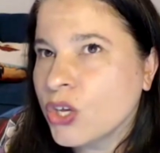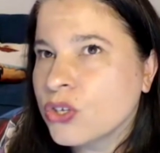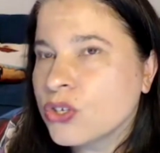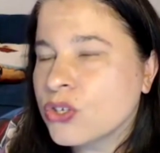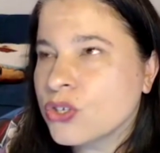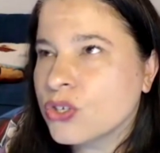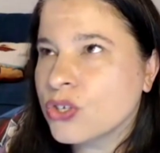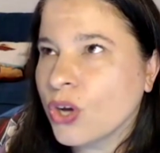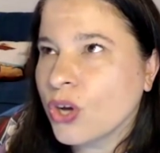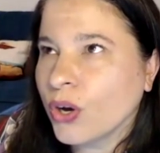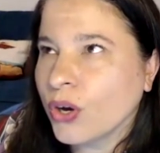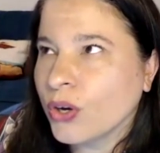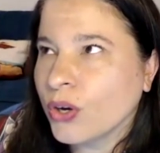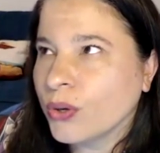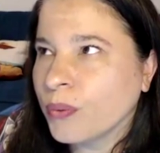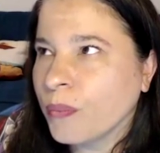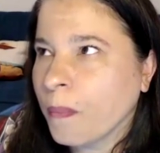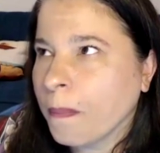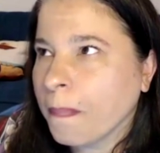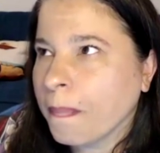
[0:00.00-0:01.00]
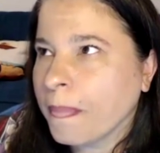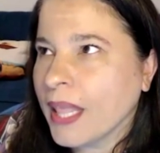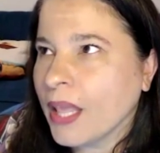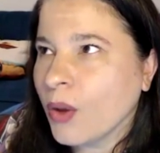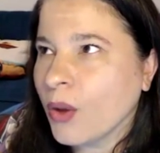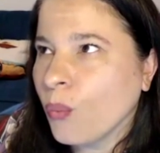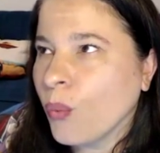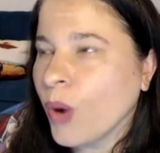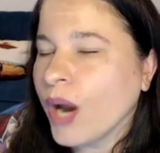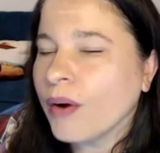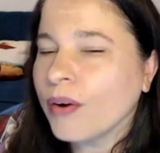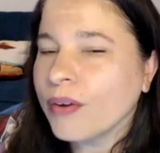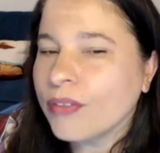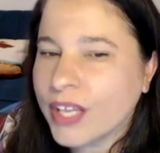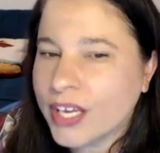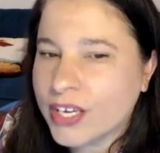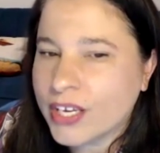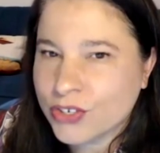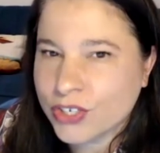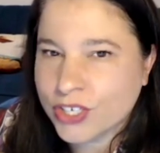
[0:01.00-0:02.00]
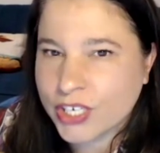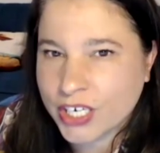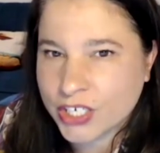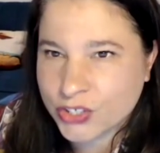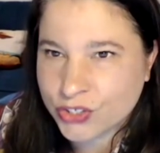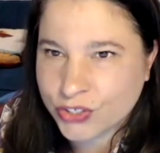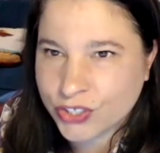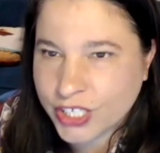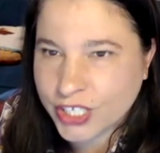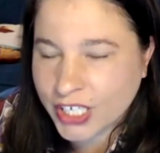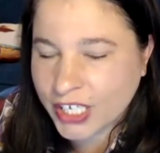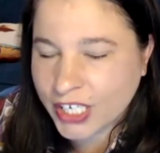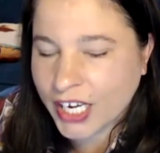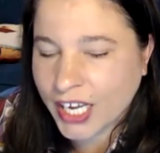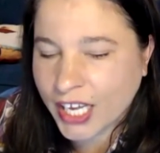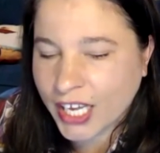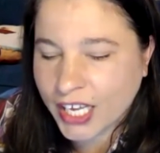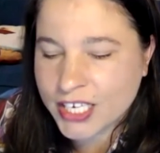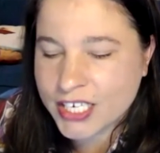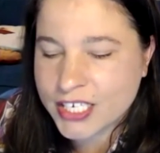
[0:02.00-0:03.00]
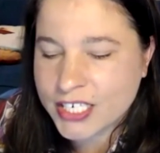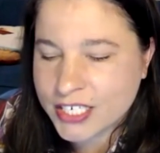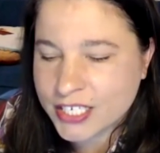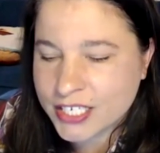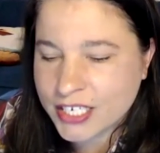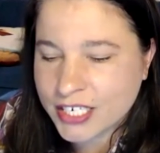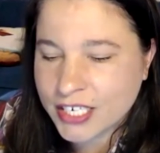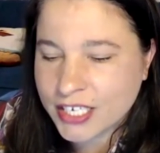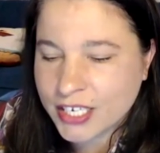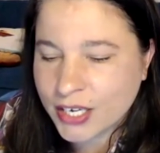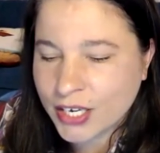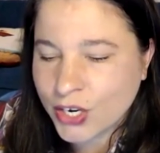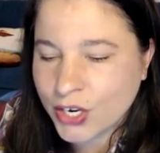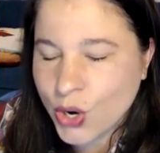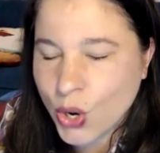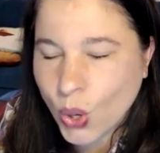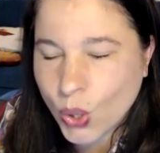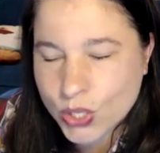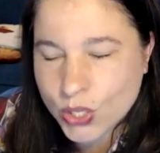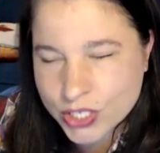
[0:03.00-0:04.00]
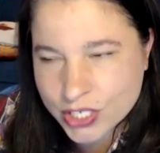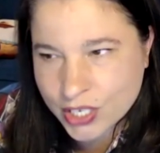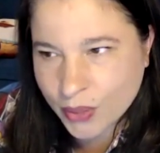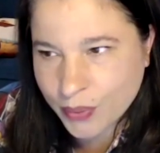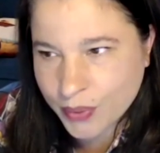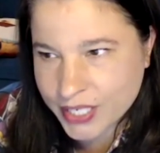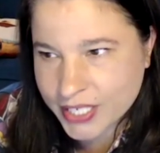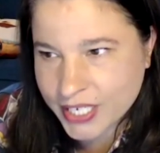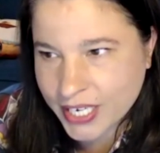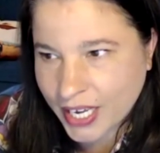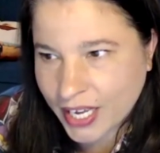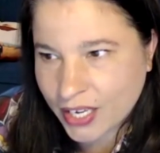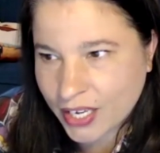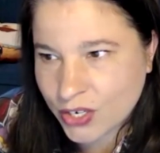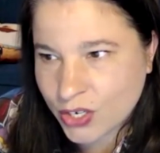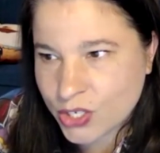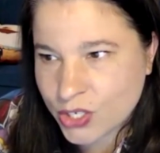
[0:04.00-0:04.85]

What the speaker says: So we're on that trajectory and not slowing down.